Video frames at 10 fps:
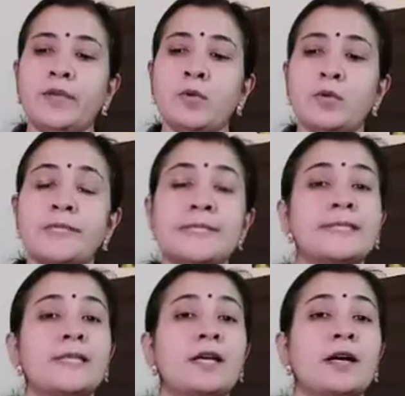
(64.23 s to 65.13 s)
was
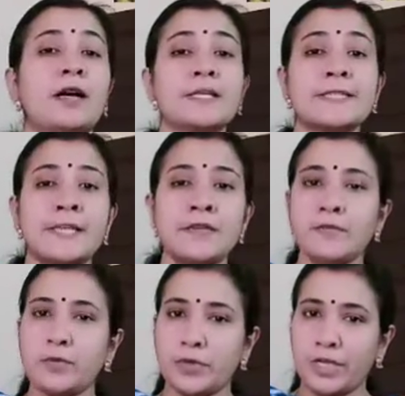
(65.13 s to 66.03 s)
asking
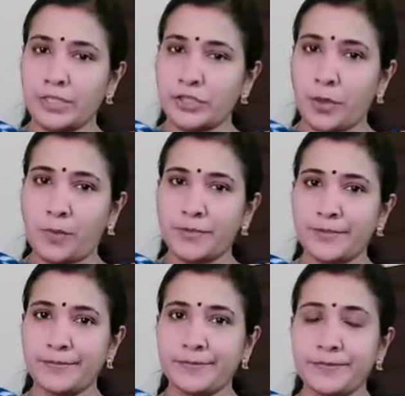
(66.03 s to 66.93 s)
for a job.
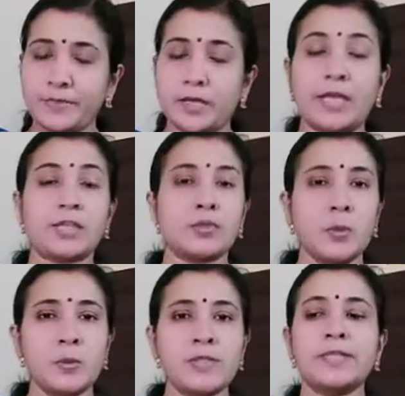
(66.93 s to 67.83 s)
I
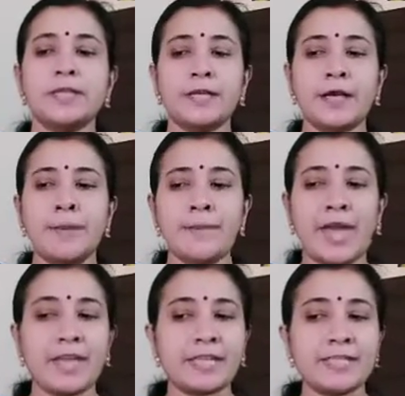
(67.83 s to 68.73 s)
told, come
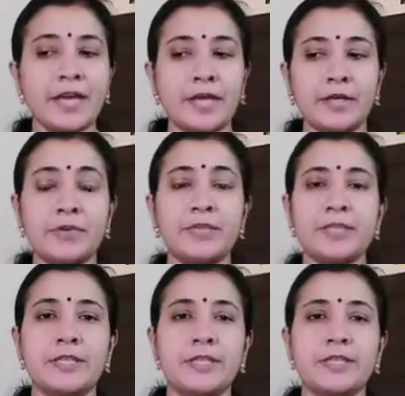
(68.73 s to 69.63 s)
and hire me.
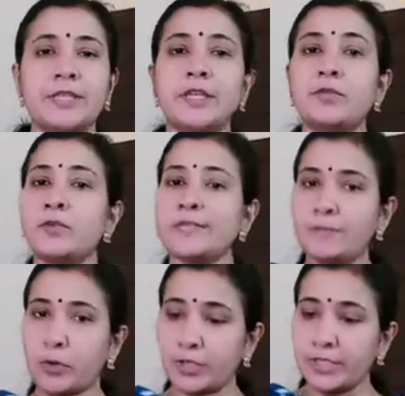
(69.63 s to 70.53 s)
It was
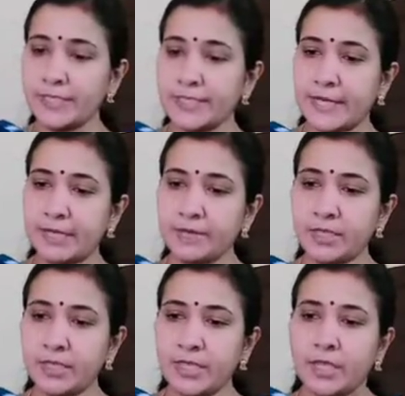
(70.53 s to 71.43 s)
morning time.
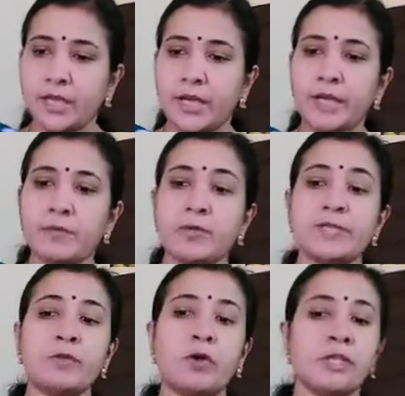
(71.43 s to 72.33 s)
I was
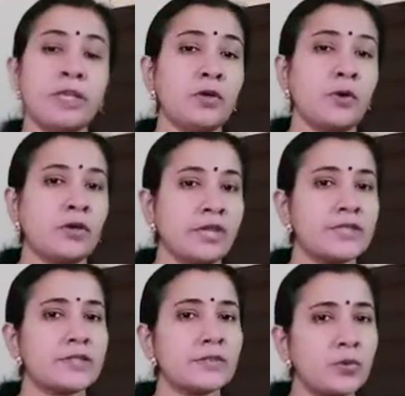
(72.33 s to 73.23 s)
walking on a
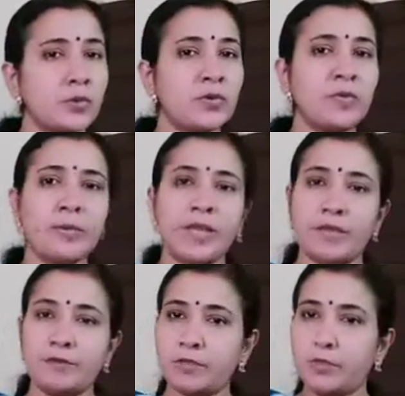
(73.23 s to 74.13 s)
stone
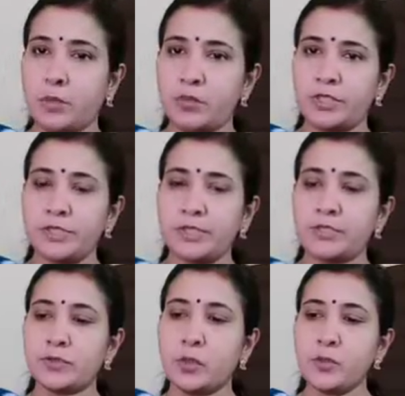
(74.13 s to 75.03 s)
paved road.
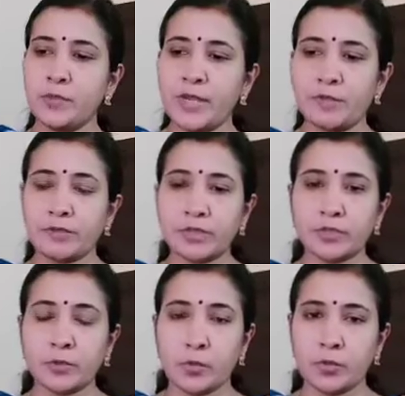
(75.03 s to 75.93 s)
Stone paved
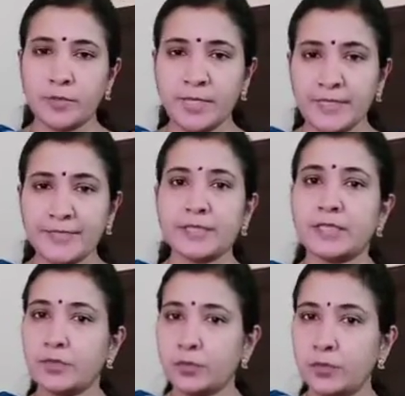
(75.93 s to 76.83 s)
road means
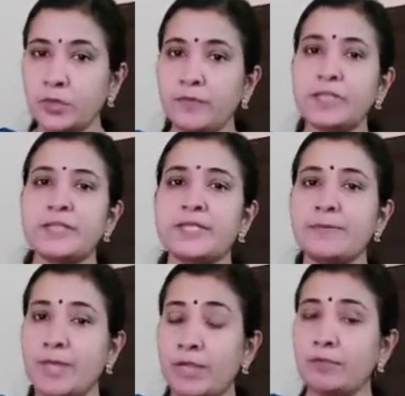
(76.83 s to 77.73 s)
the road which is
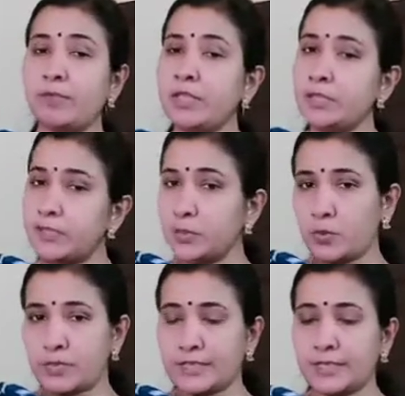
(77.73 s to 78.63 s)
paved with stones.